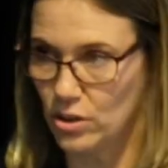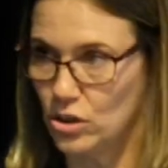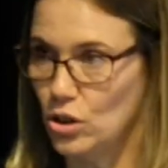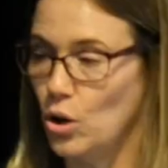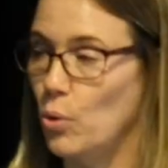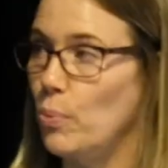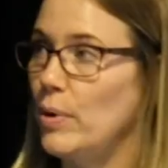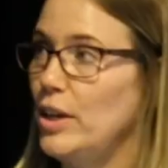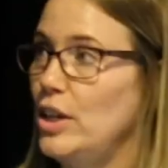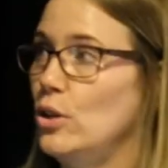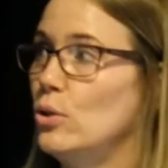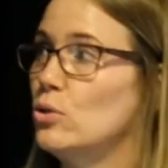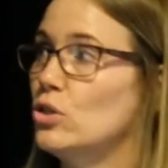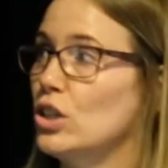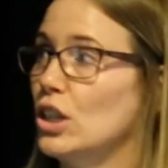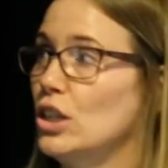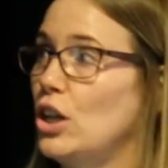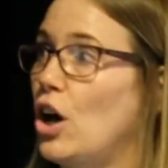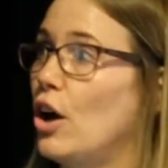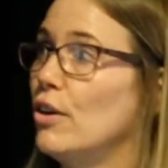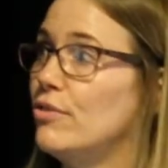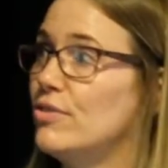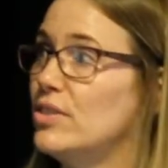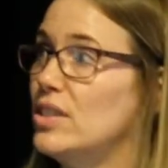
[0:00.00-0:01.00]
So we use
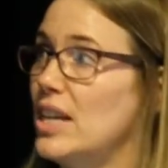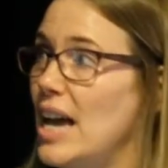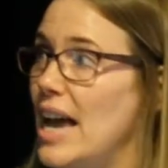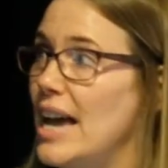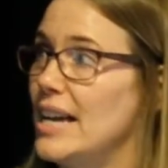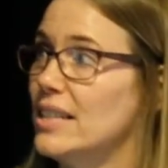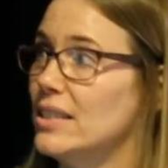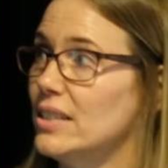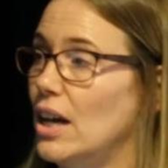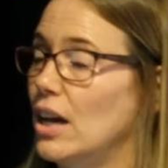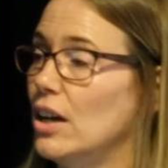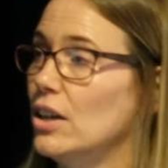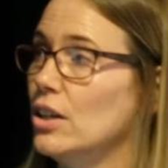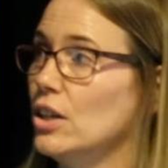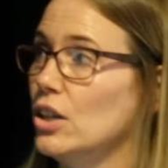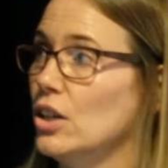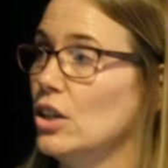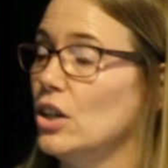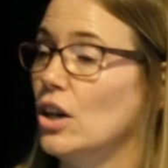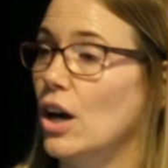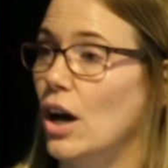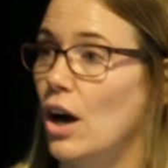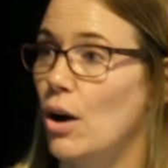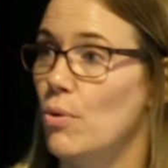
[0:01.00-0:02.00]
a lot of data
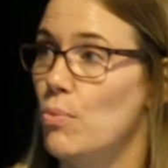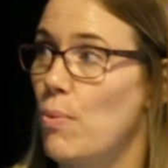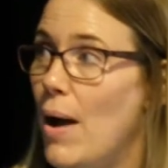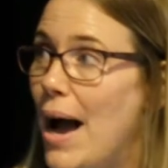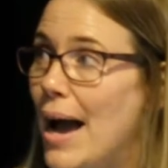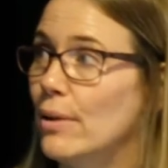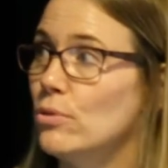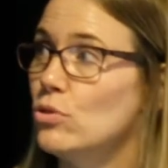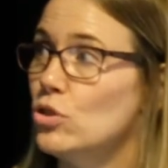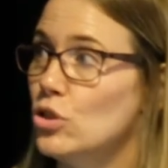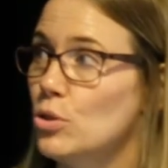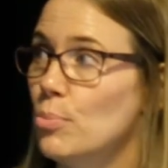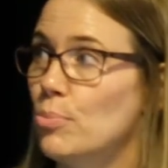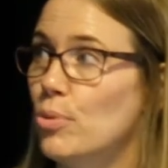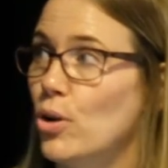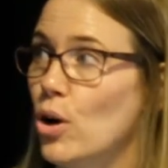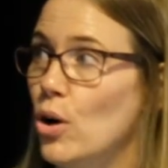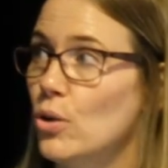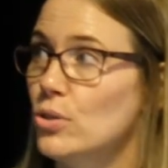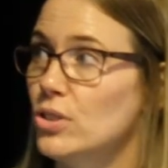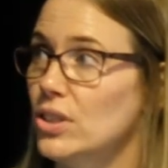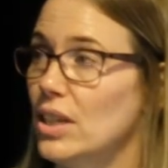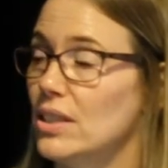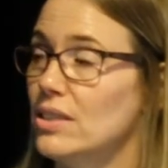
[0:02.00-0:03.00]
around the
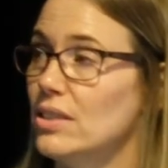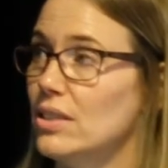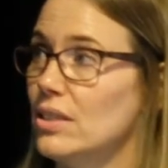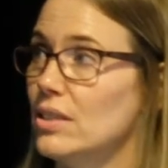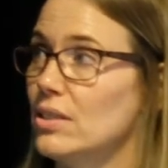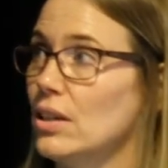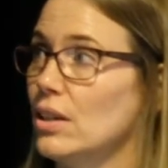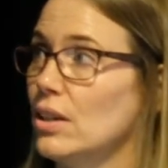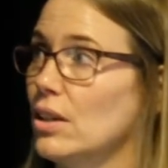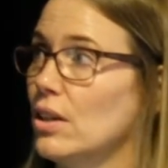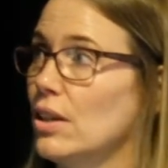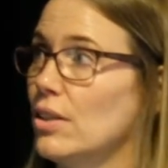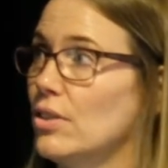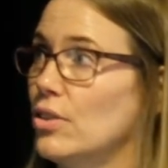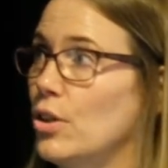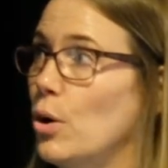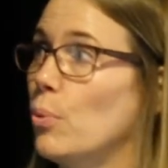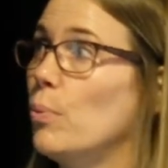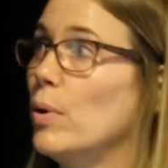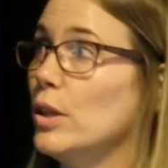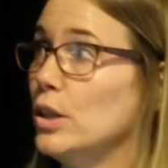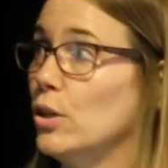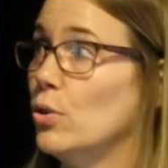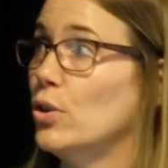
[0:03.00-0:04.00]
processes
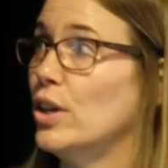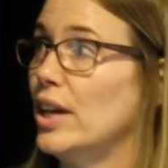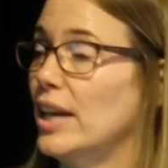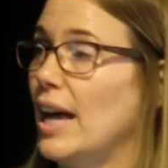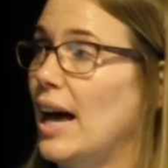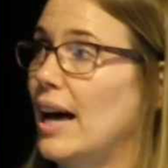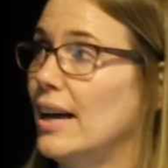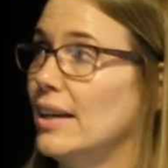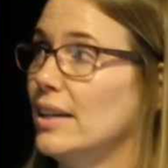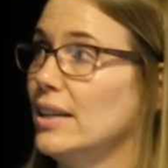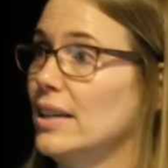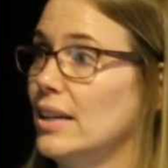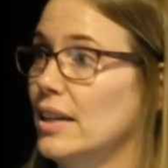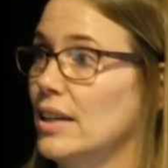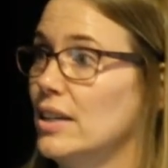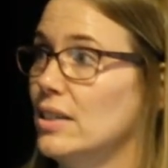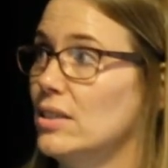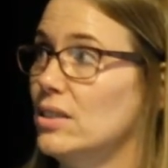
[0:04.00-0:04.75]
that we're looking at